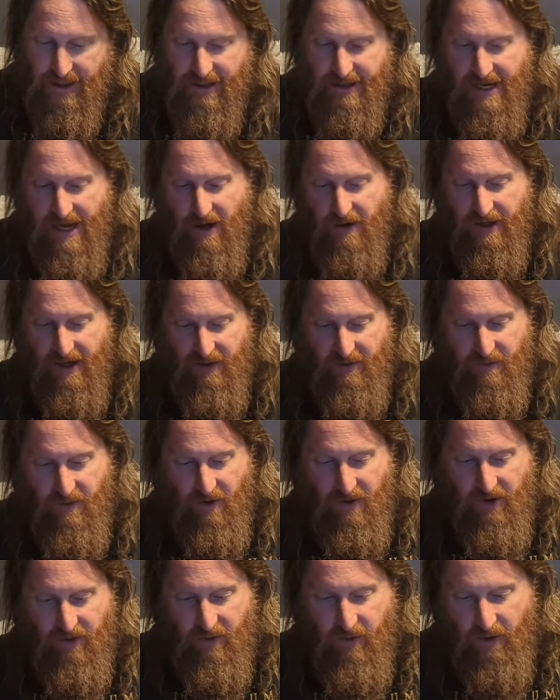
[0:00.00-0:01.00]
Nowadays,
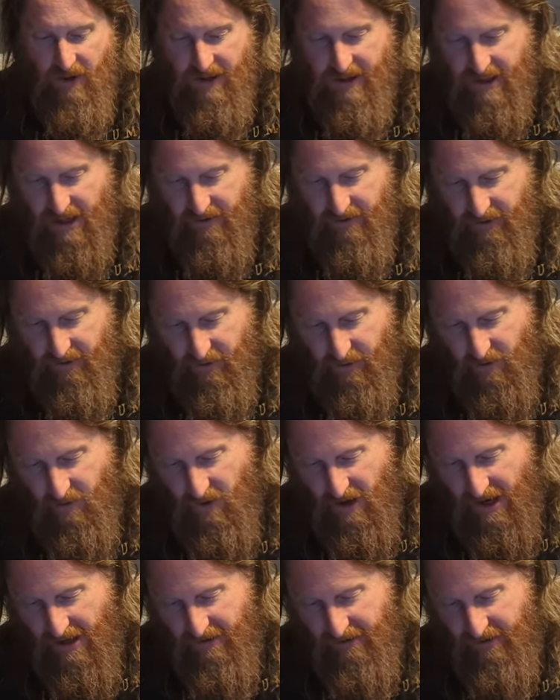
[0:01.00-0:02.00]
more than 20 countries
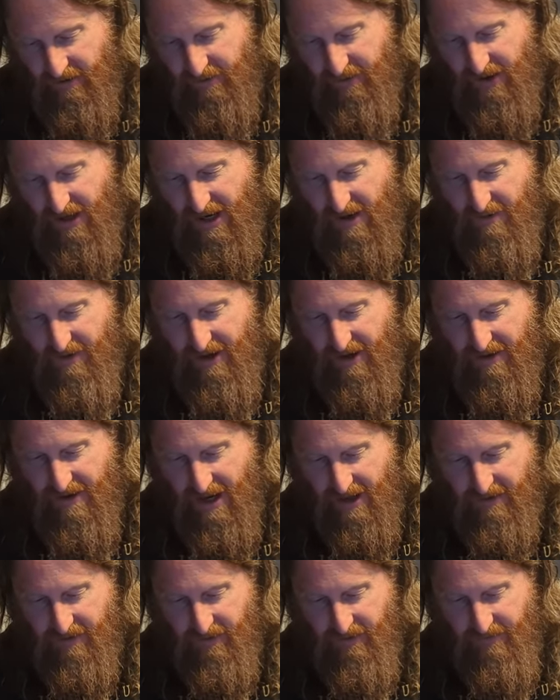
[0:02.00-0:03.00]
worldwide are supplied with our
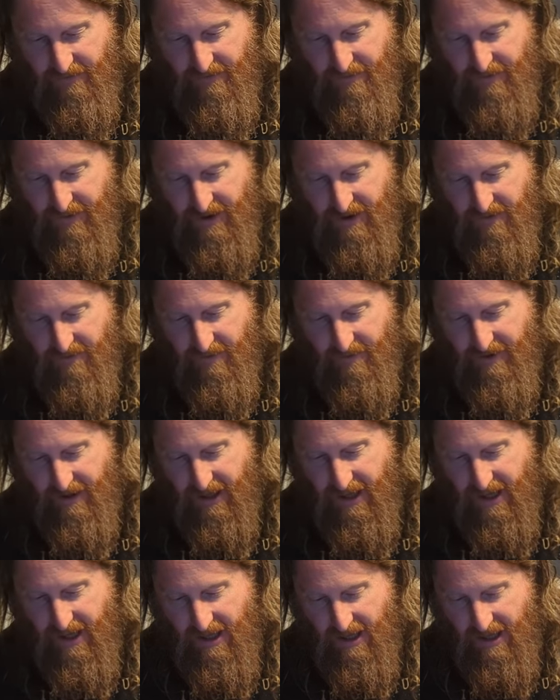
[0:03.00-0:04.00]
nectar, from
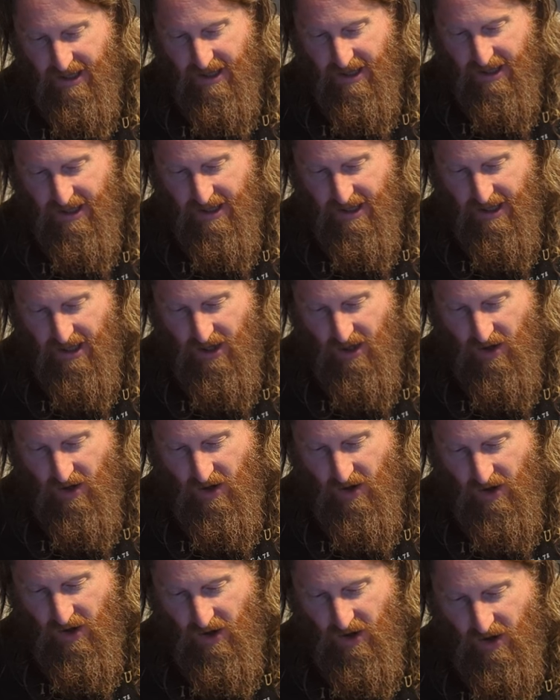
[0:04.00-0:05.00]
the
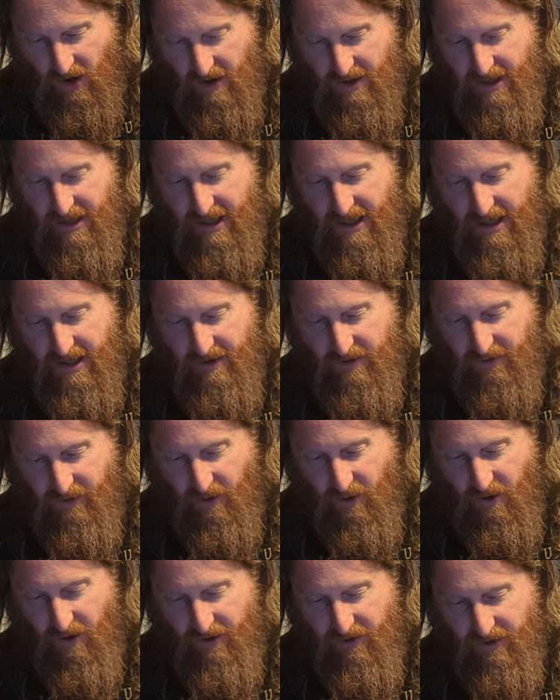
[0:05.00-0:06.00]
Ardennes
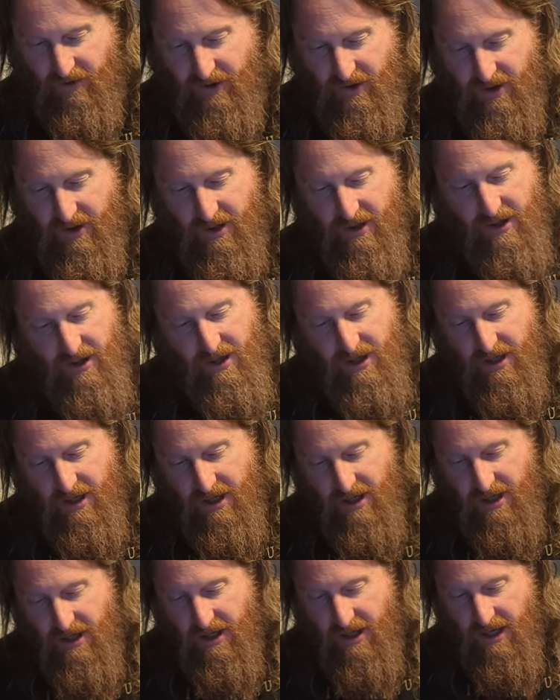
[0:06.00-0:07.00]
forests.
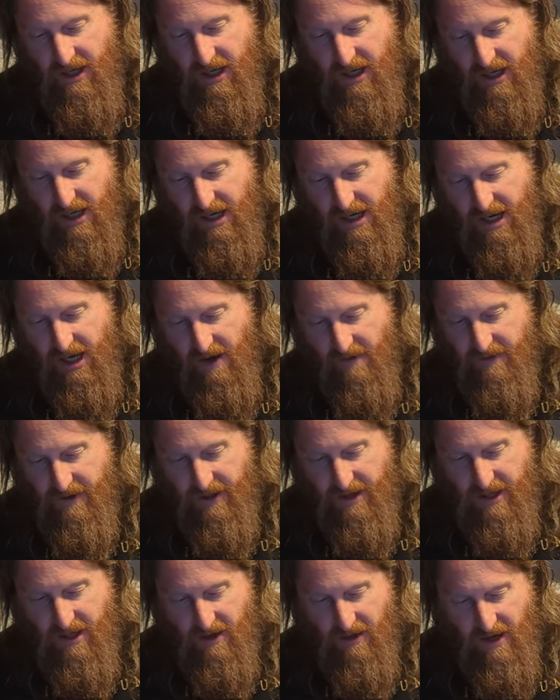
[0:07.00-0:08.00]
Coveted
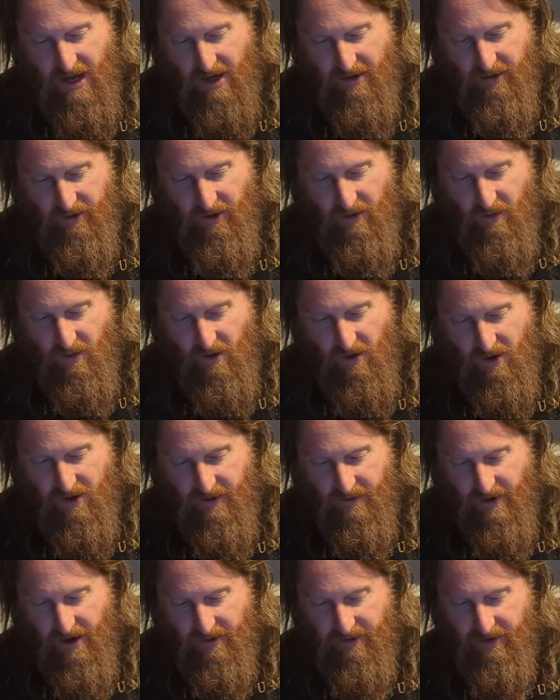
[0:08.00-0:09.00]
international awards
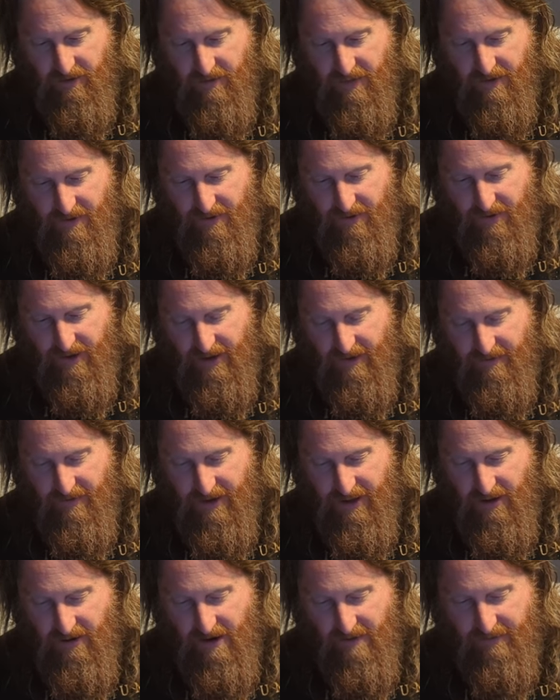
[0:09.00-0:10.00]
have also been received
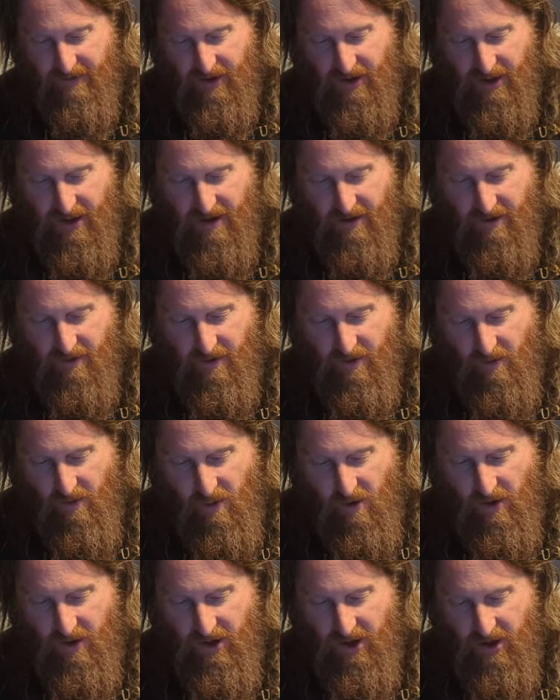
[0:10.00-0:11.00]
year after year to
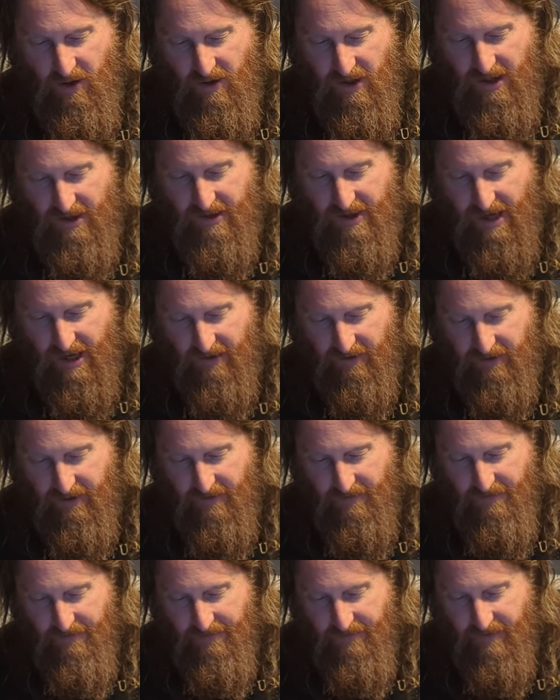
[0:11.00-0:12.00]
reward the unique taste.
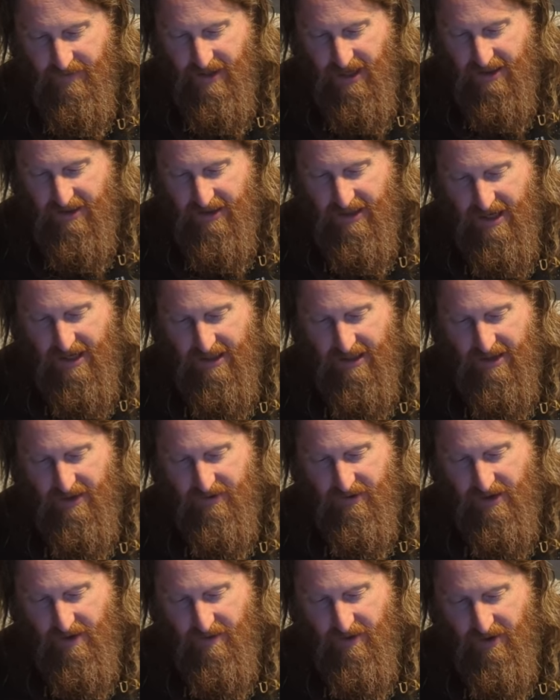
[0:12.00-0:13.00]
At the end of the
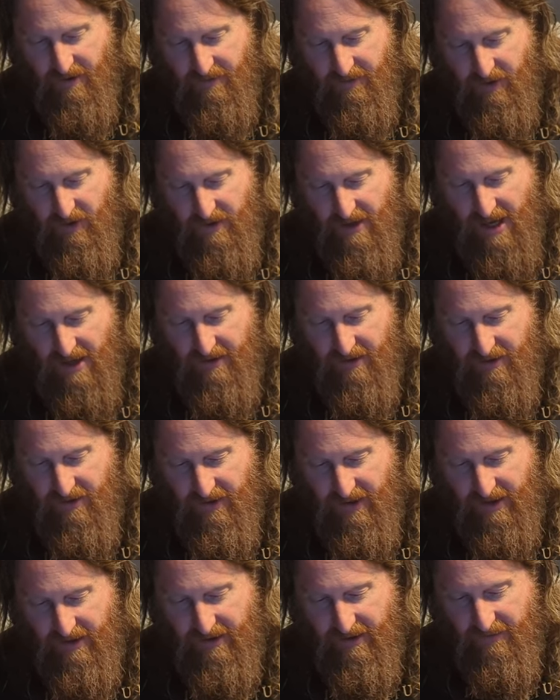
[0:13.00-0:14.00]
summer of
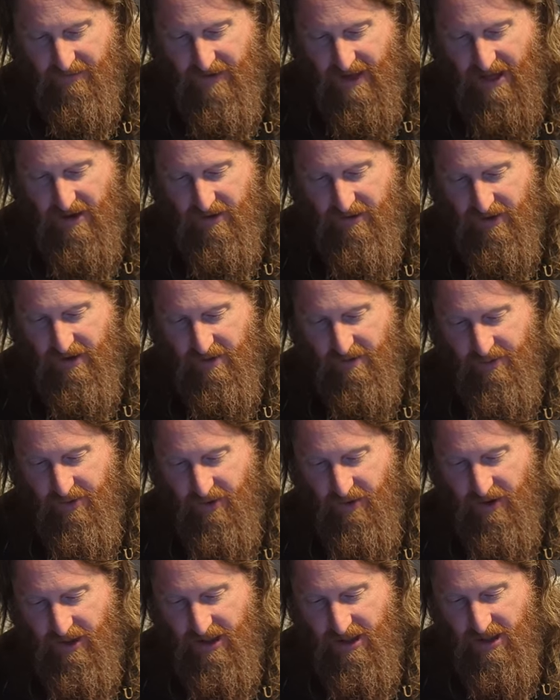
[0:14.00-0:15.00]
2006, the founders of the
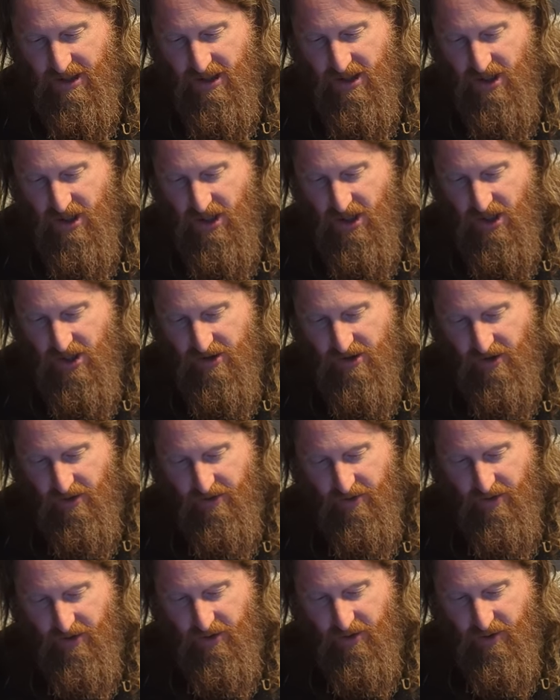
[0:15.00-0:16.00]
brewery chose
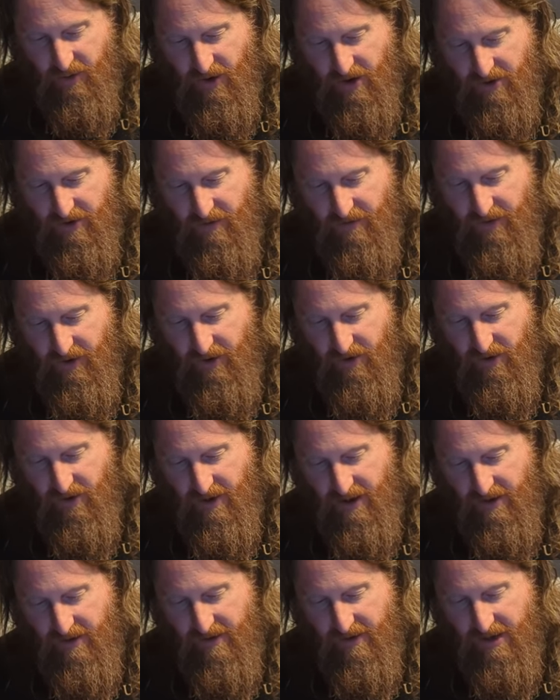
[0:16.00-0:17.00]
to entrust the future of
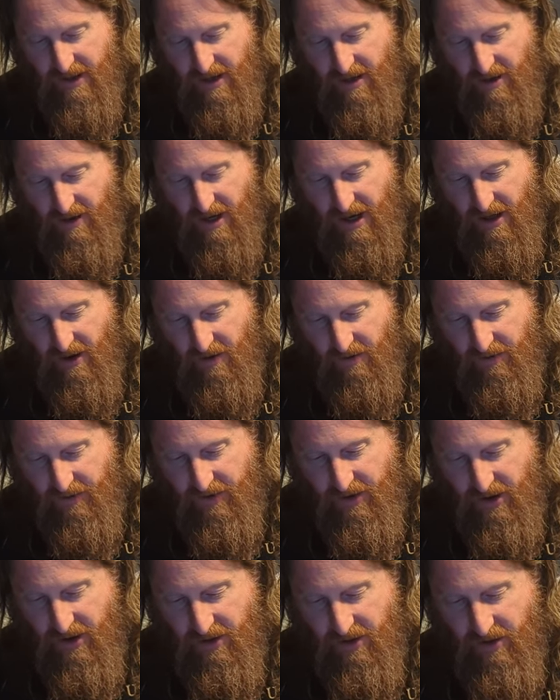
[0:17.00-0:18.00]
their dear
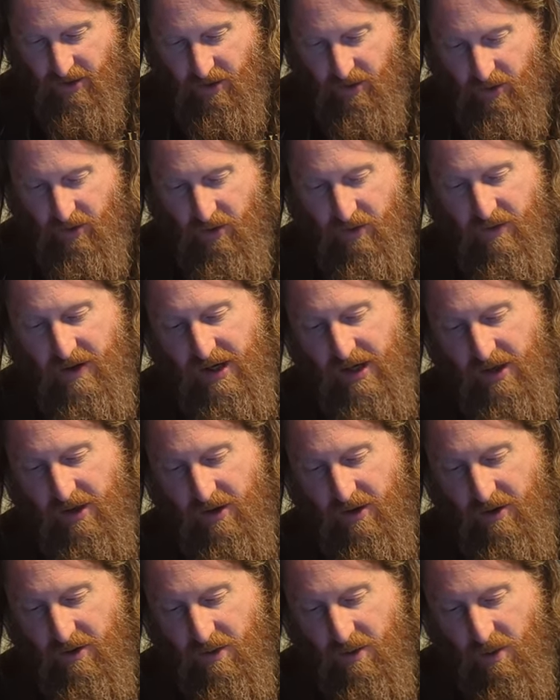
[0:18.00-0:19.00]
elves to the
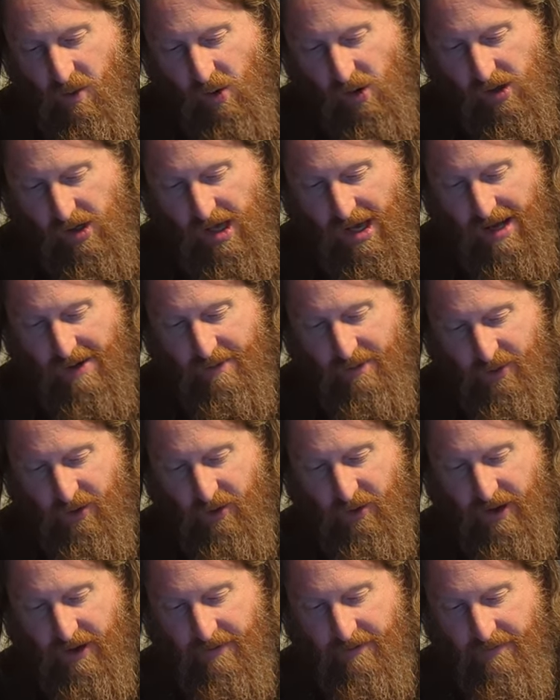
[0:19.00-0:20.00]
Duvel Morgot
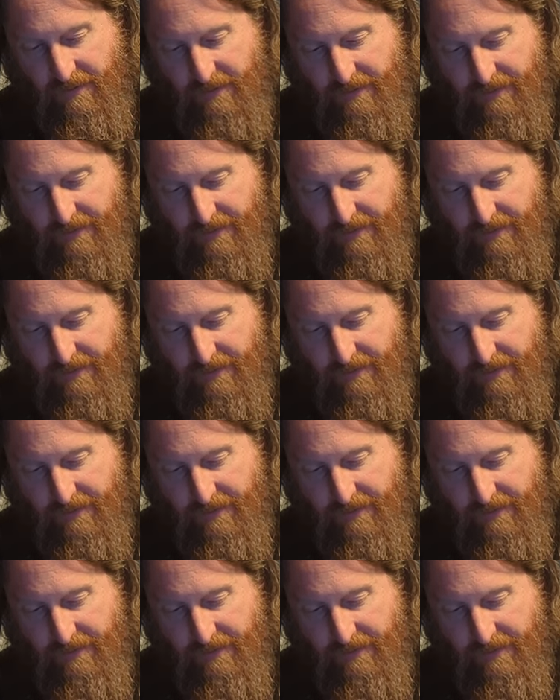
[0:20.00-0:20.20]
Brewery.